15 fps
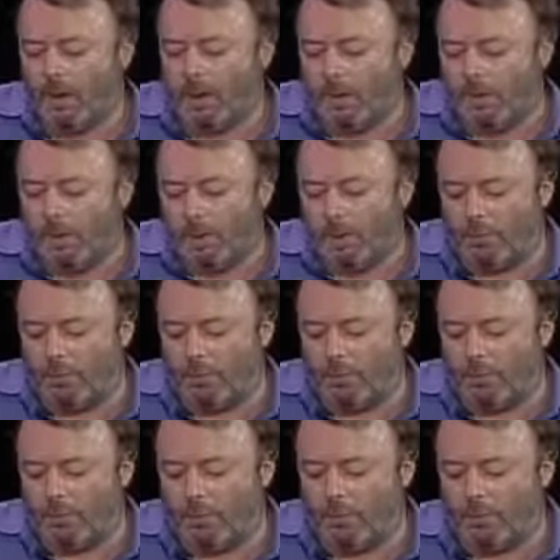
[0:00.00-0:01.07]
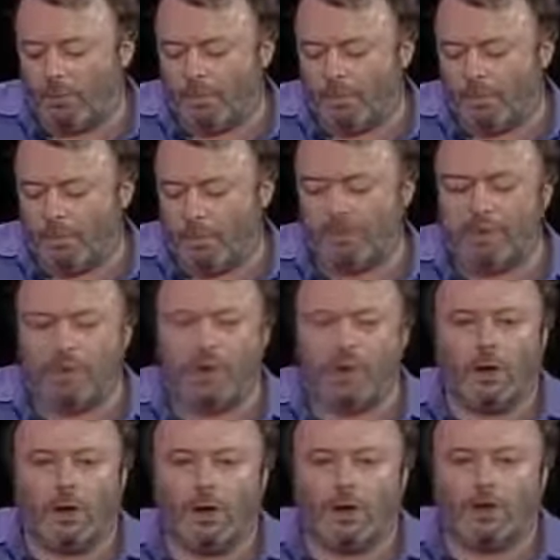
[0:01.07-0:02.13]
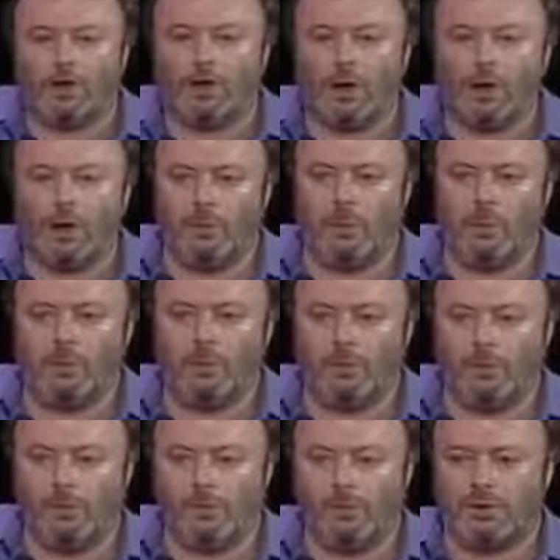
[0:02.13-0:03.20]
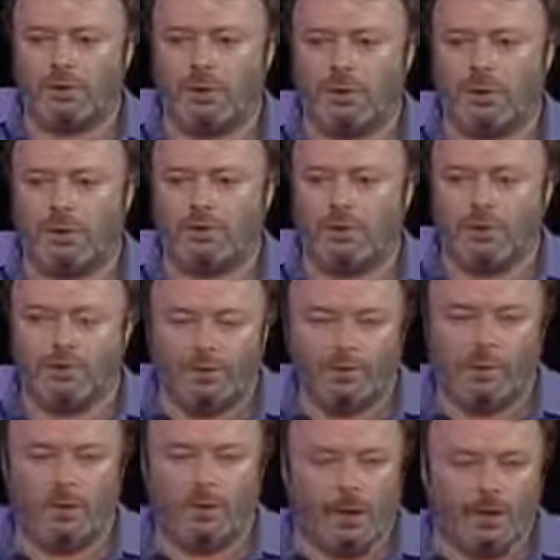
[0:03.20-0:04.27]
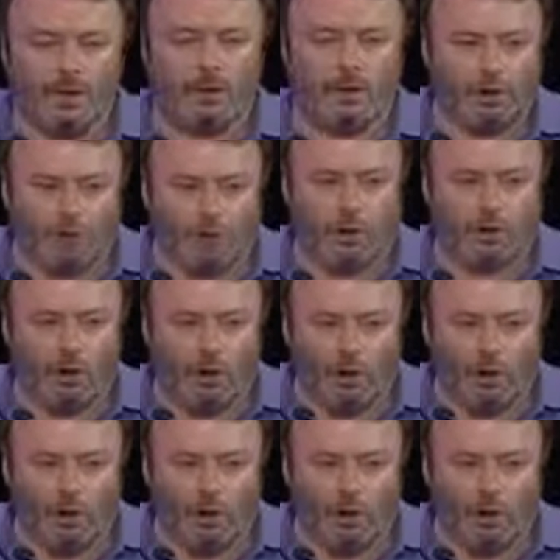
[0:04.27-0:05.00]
they were producing an autonomy, a democracy, a self-determination of their